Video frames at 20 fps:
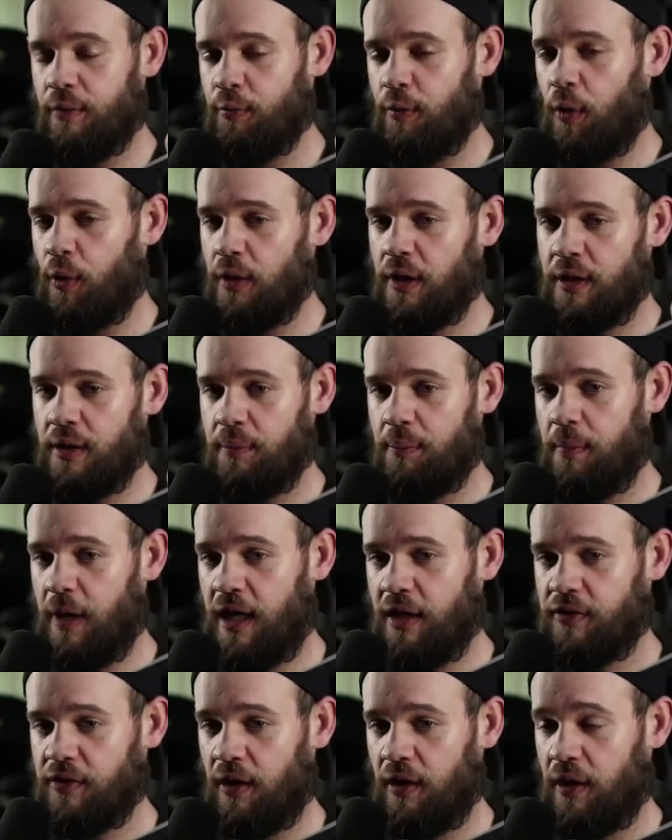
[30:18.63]
Roland
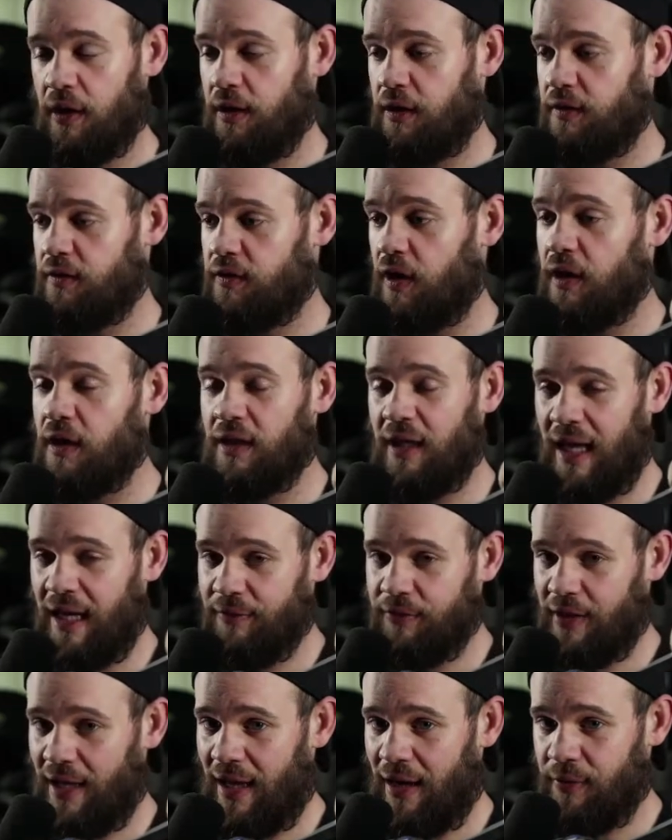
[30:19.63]
makes a ton of live
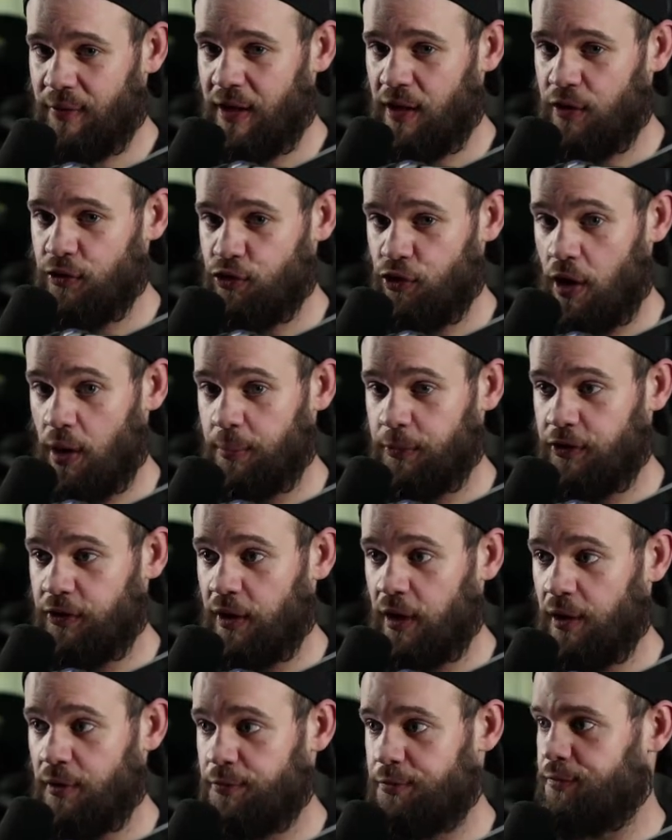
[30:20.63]
sound gear, drum
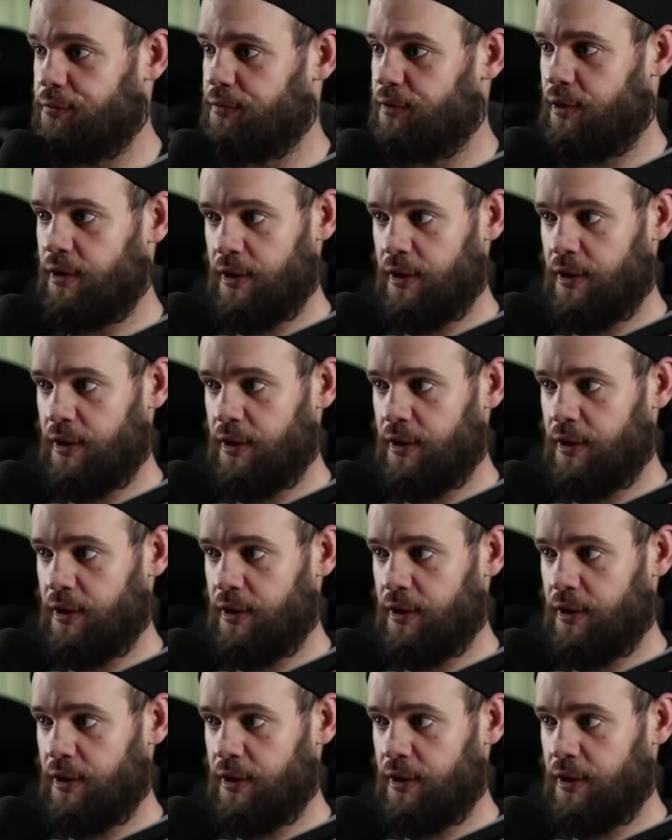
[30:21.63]
stuff,